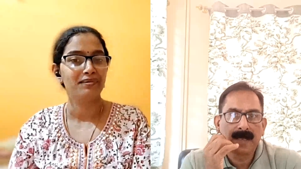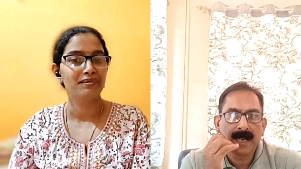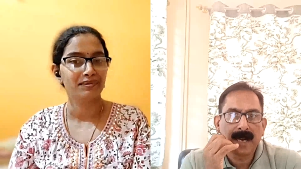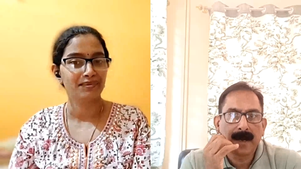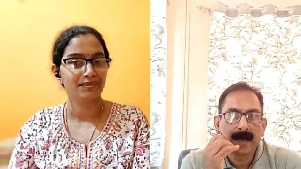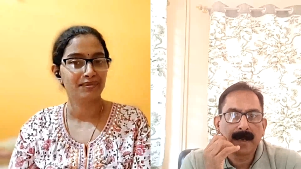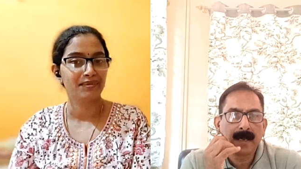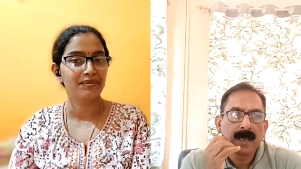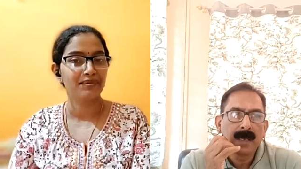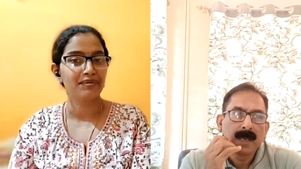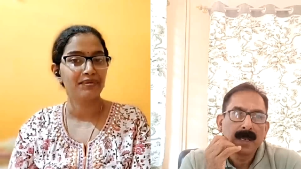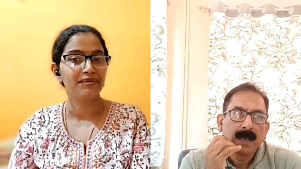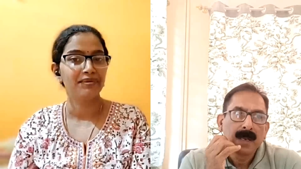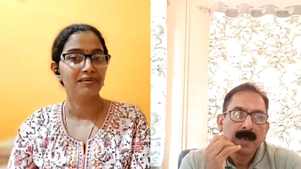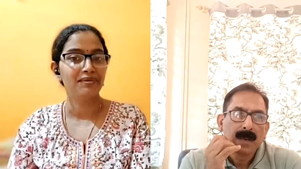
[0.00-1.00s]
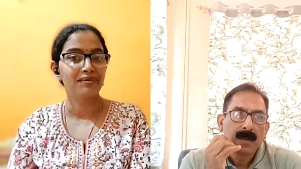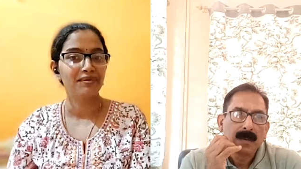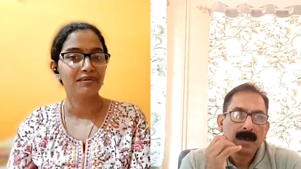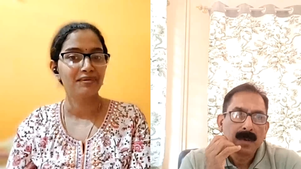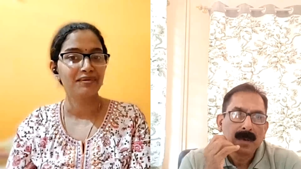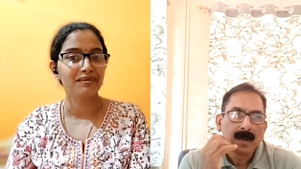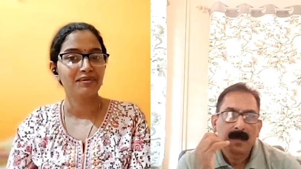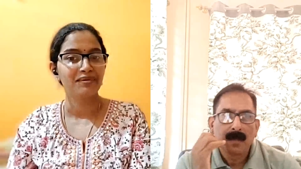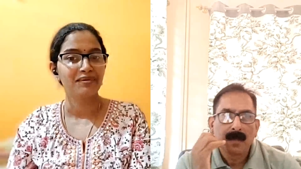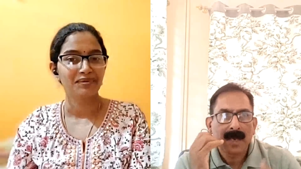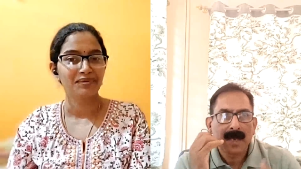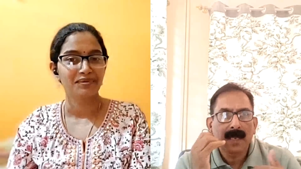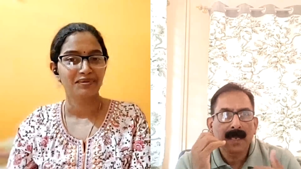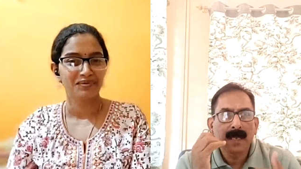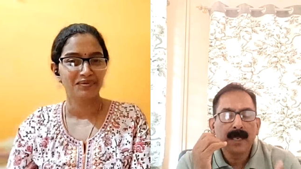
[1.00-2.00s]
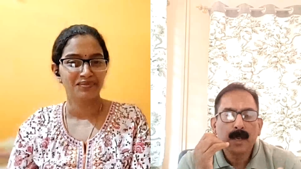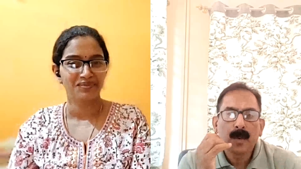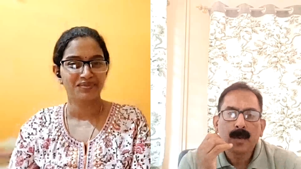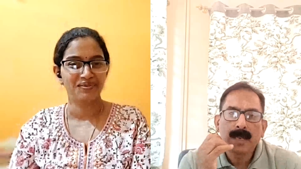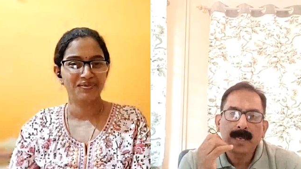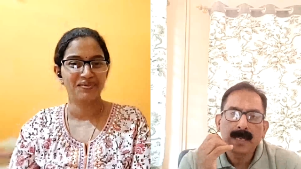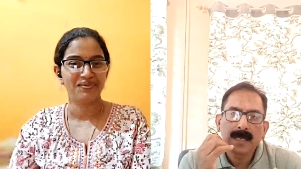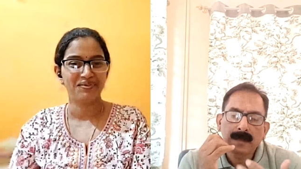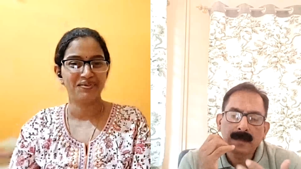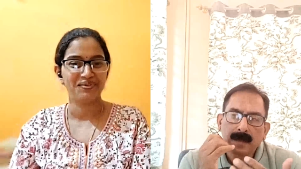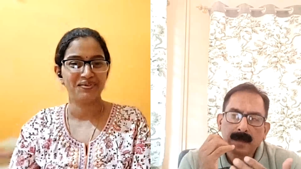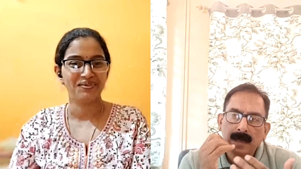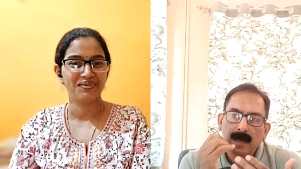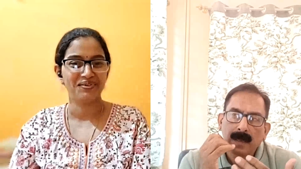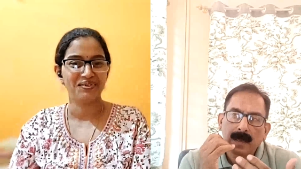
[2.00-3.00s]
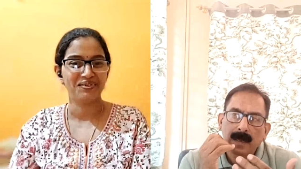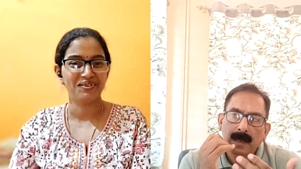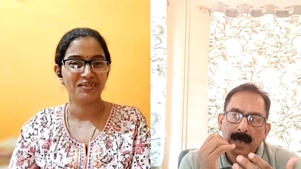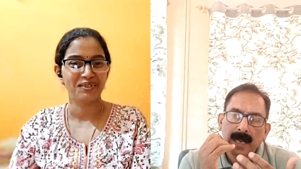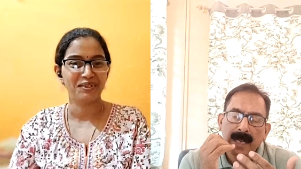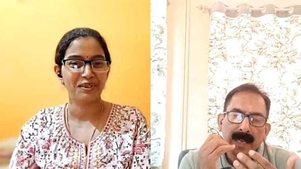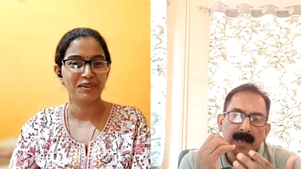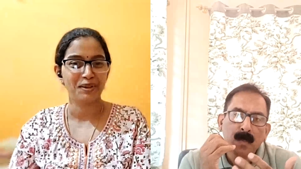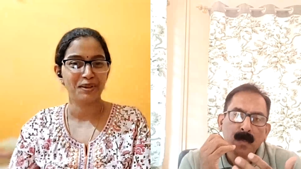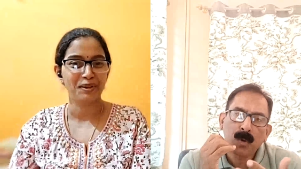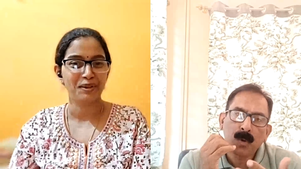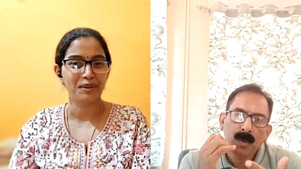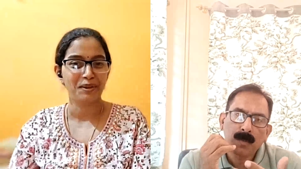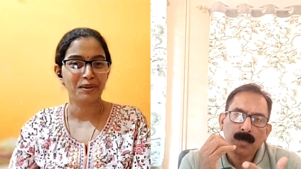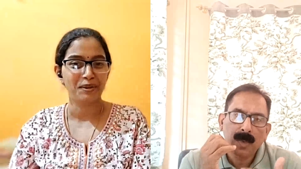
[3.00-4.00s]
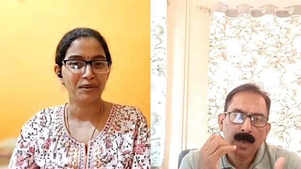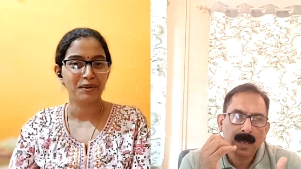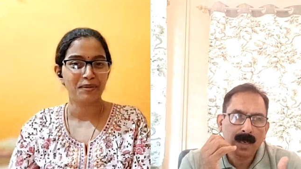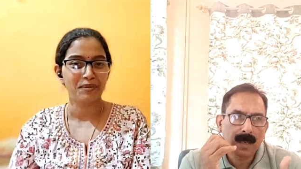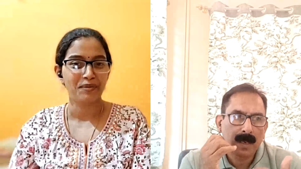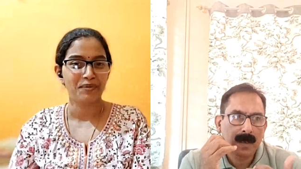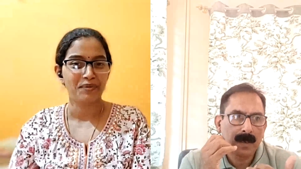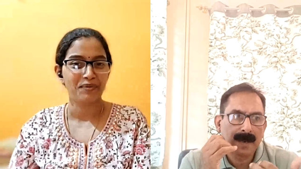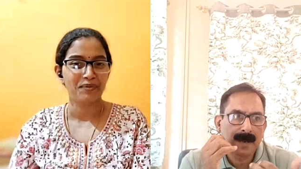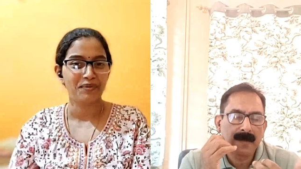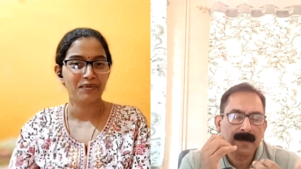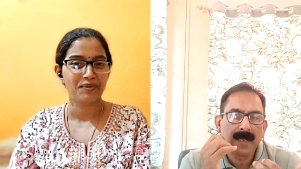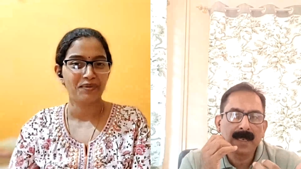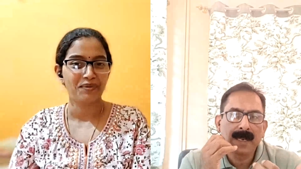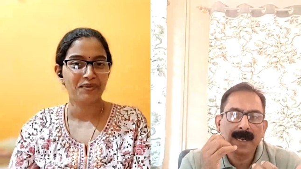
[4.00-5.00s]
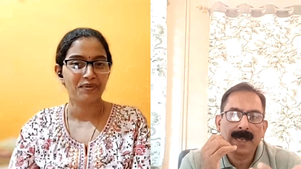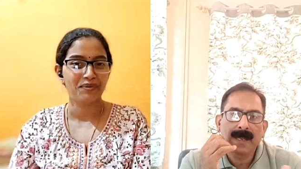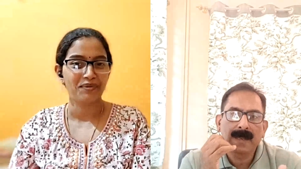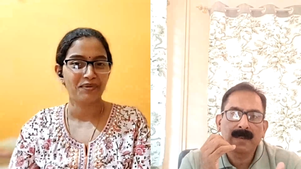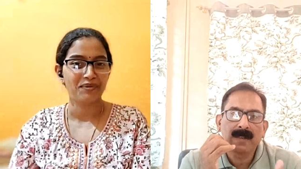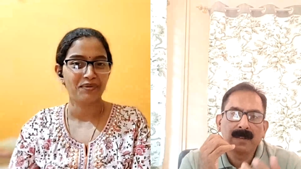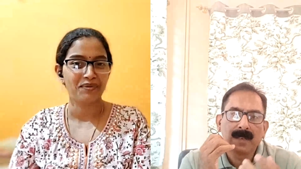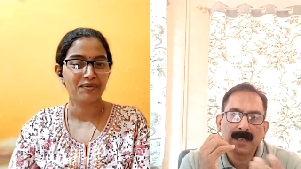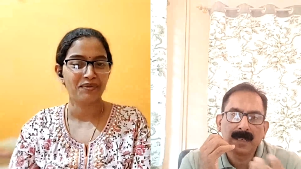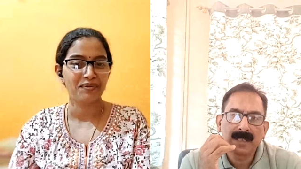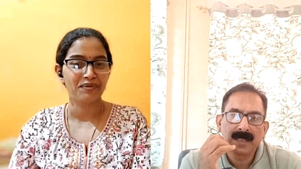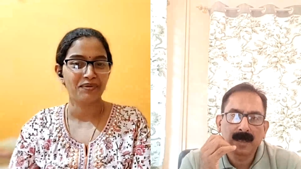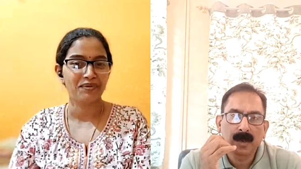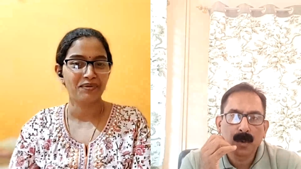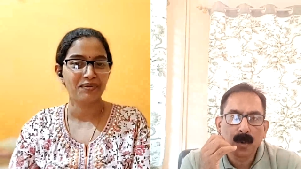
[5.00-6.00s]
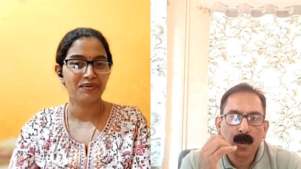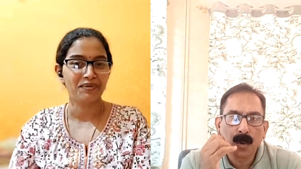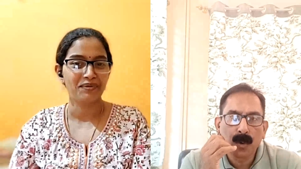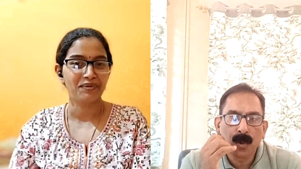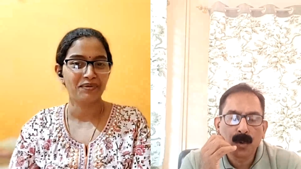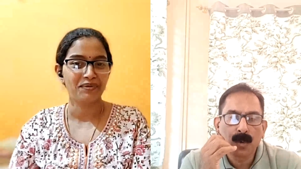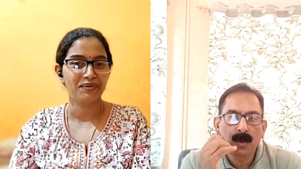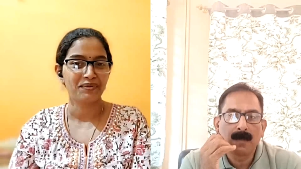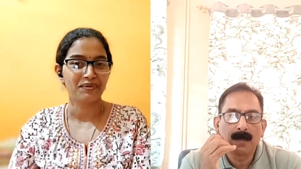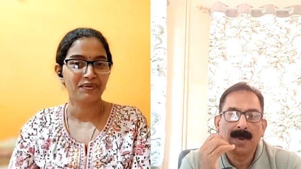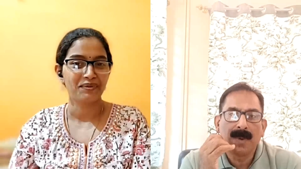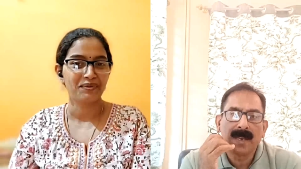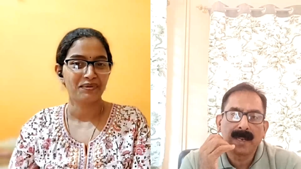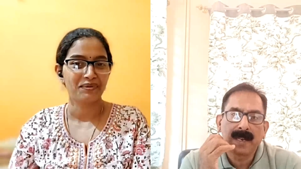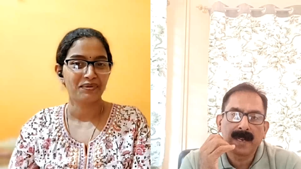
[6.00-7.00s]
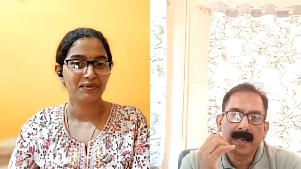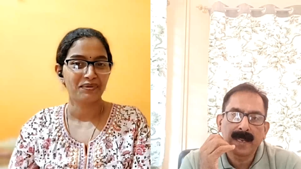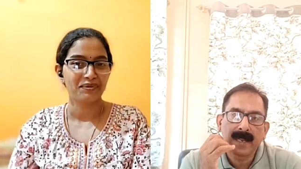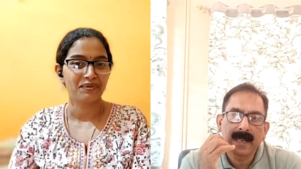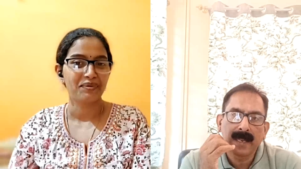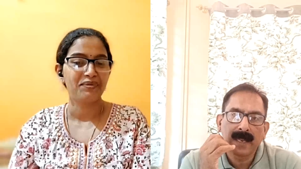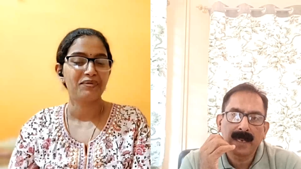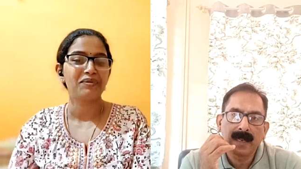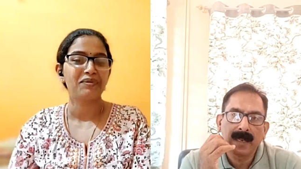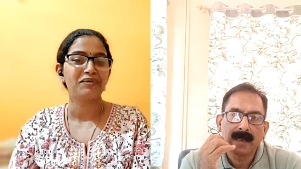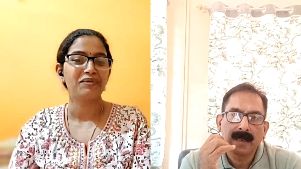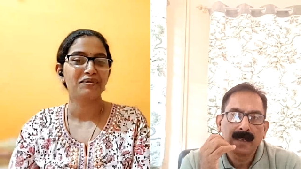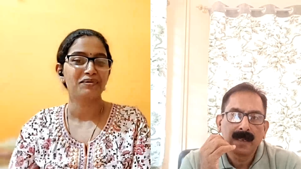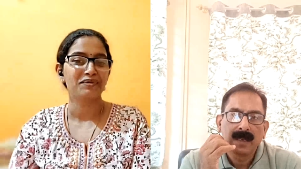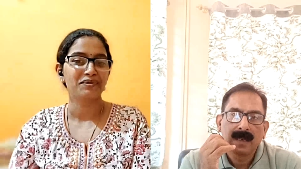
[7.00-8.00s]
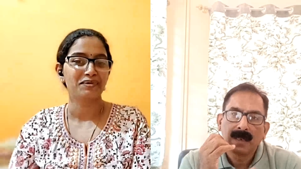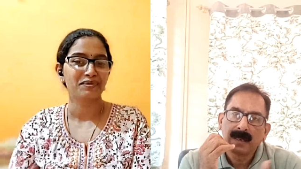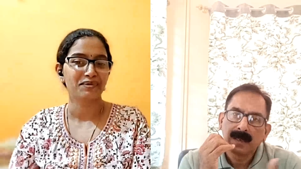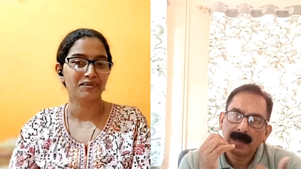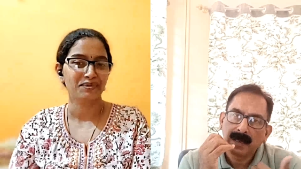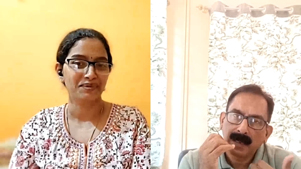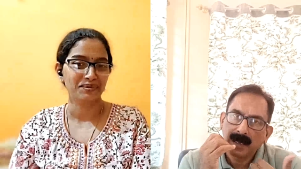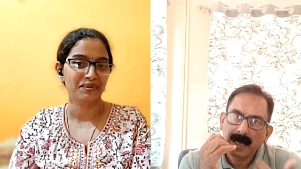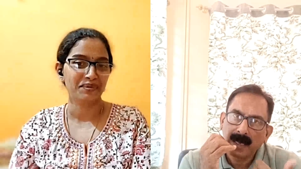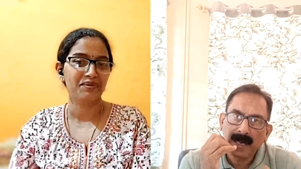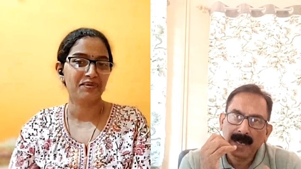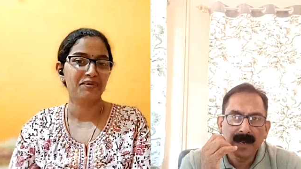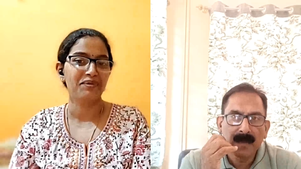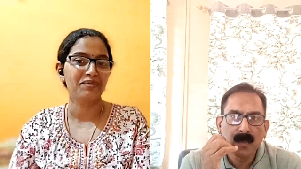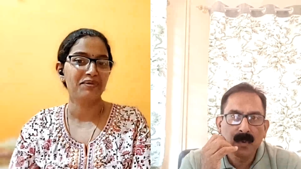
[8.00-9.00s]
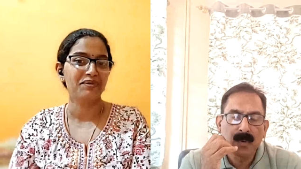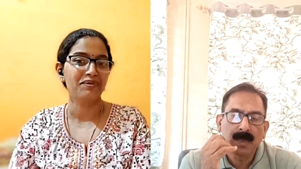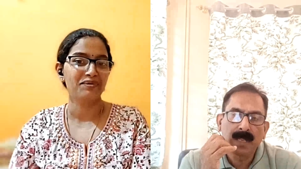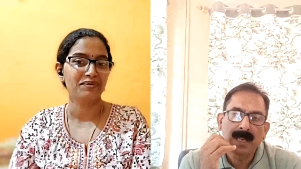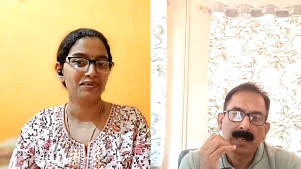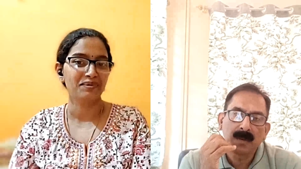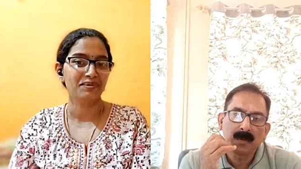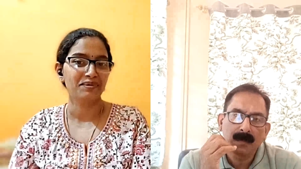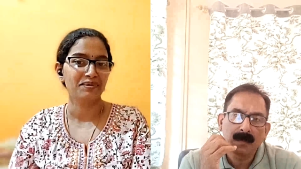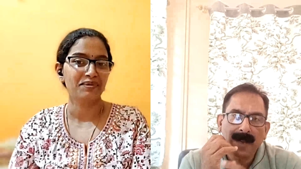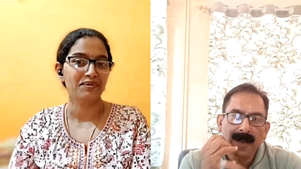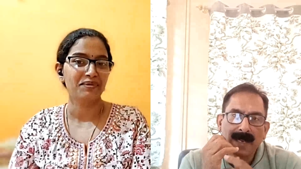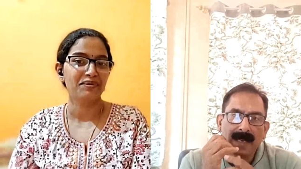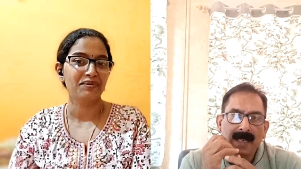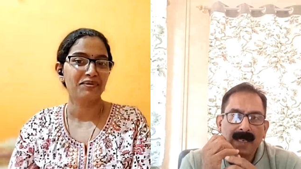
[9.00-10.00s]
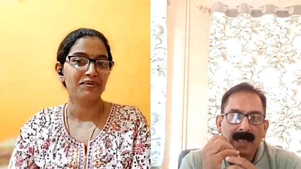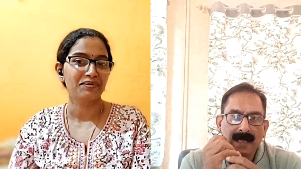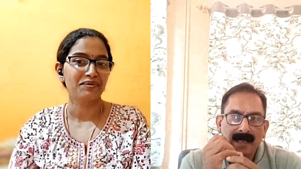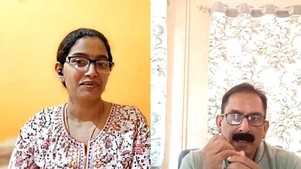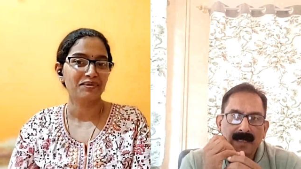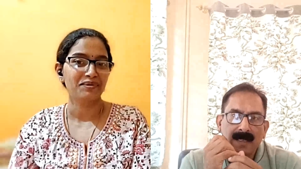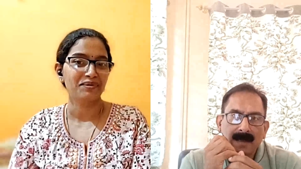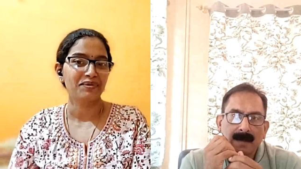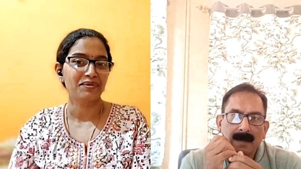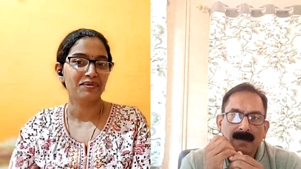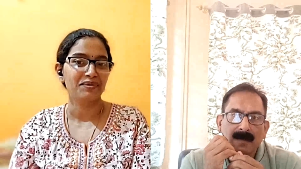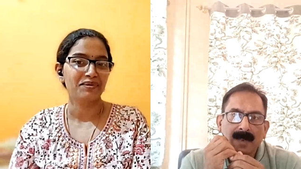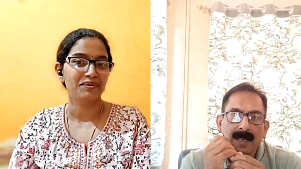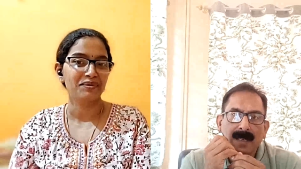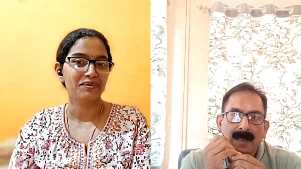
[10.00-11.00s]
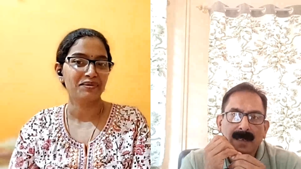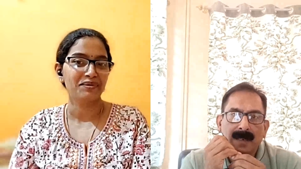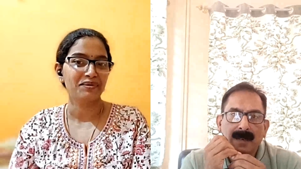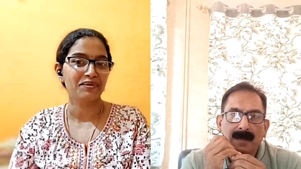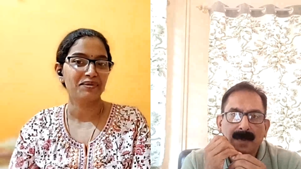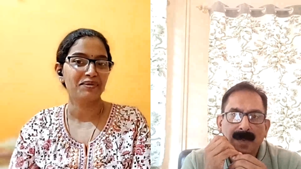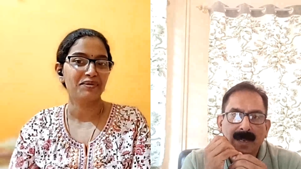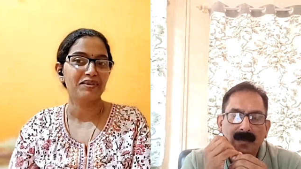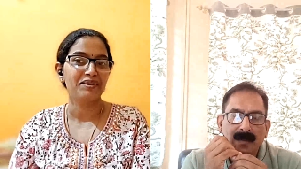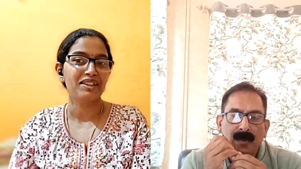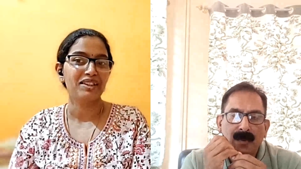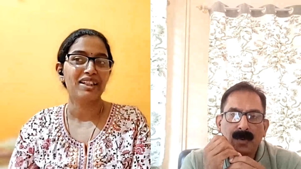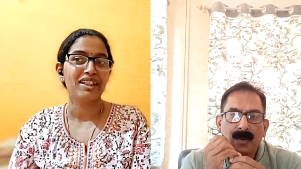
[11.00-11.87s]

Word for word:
Speaker 1: journey. But in your case, any mode of traveling, like it's a road, by train, in any mode that you find it is very difficult